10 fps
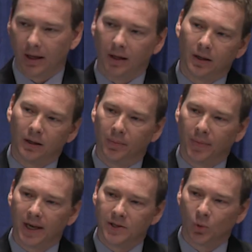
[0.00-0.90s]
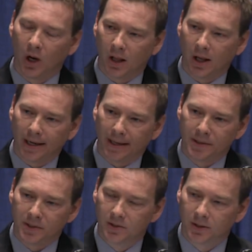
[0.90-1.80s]
um, as well
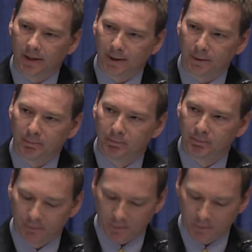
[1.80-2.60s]
as um,